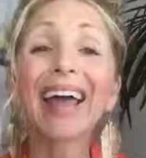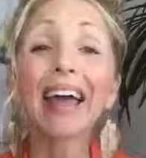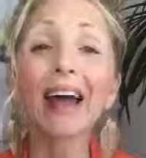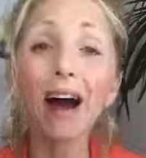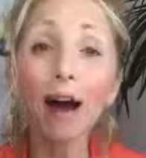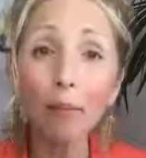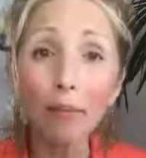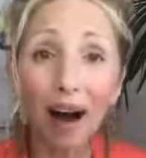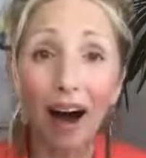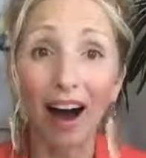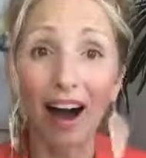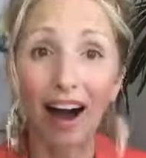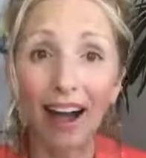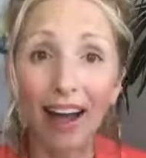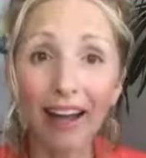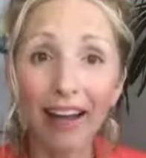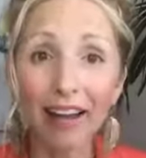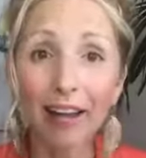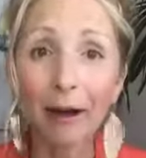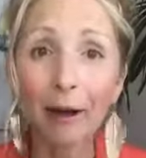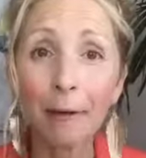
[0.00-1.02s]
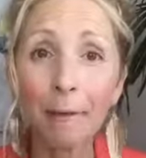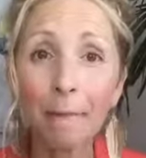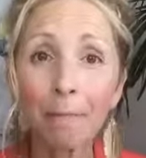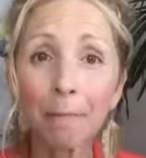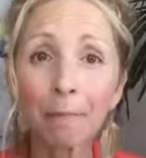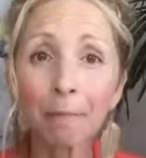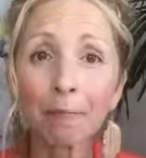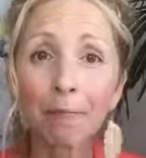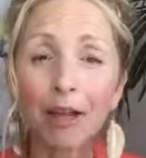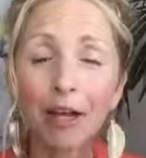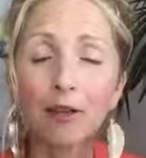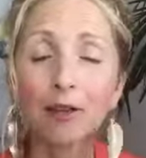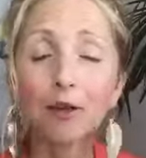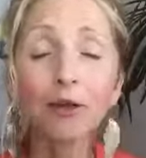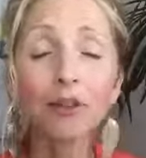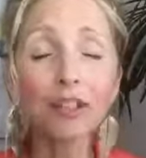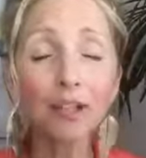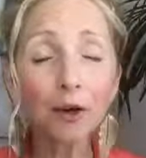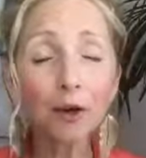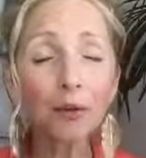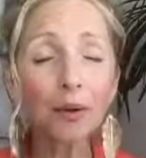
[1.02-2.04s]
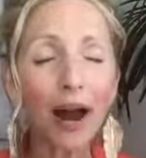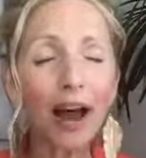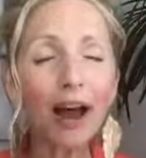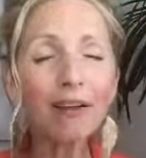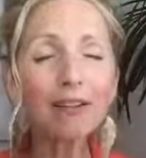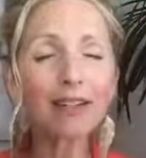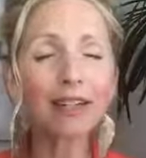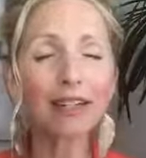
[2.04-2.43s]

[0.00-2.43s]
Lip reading: am I. And so stick around